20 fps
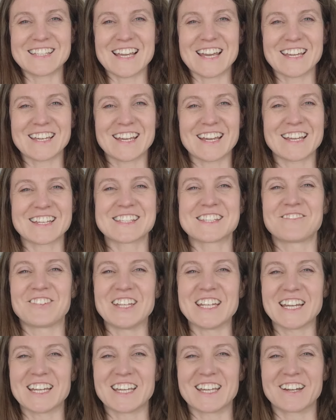tech heads,
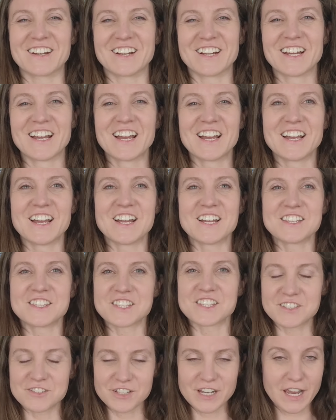Fina here.
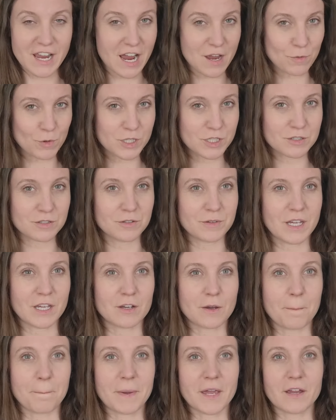Today I want to do a
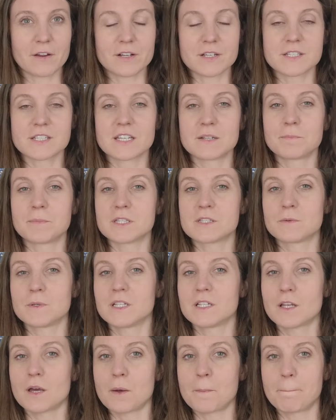comparison
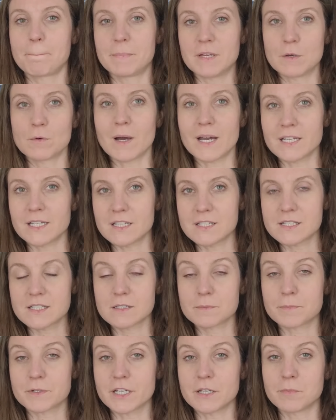between the BYD
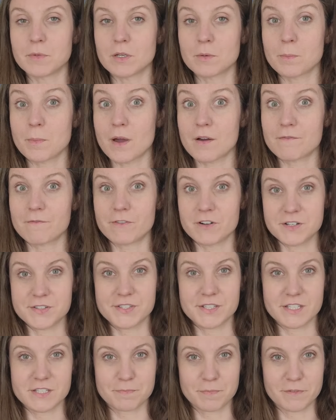Seal Premium
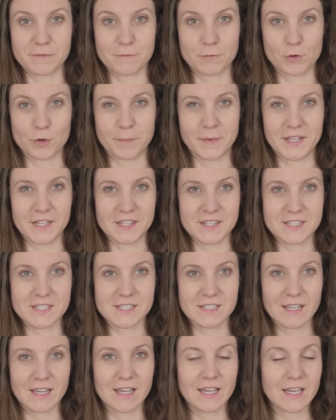versus
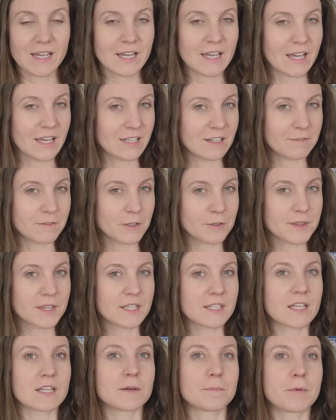Performance. And if you
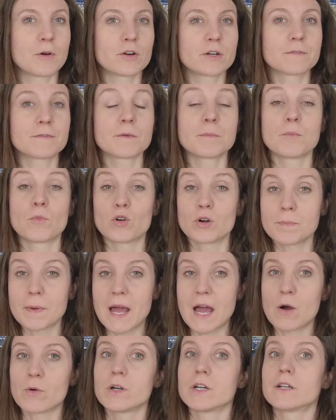think that apart from more
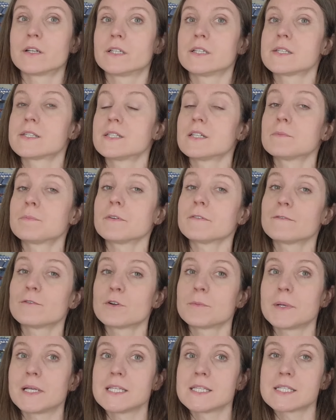power, the Seal
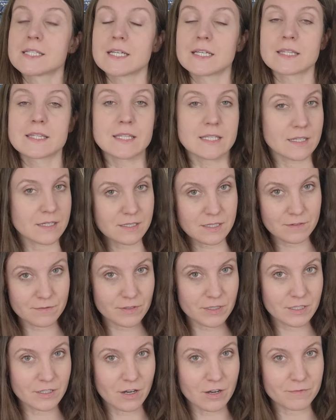Performance doesn't
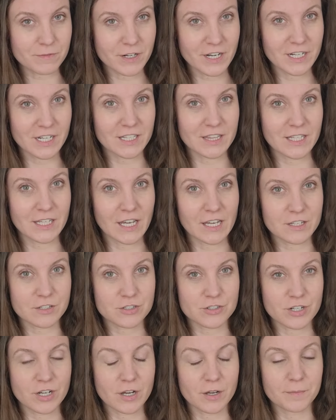really offer anything
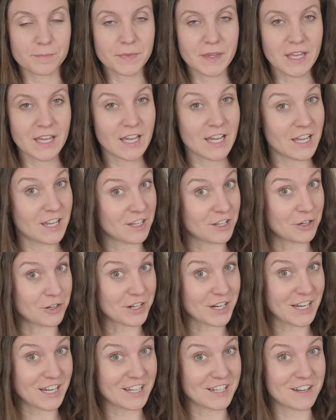extra,
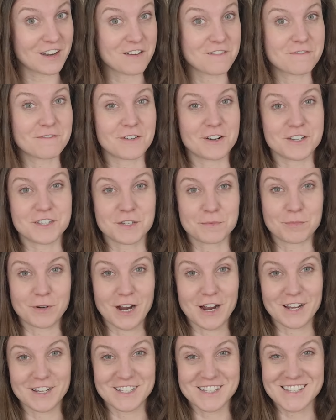you're in for a
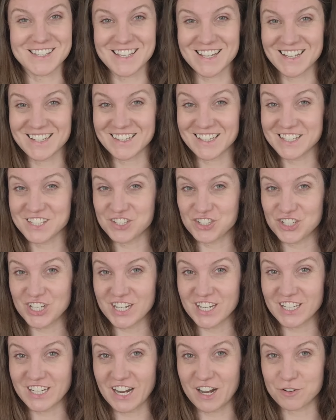surprise. Let's
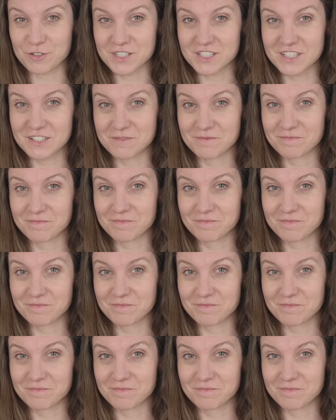check it out.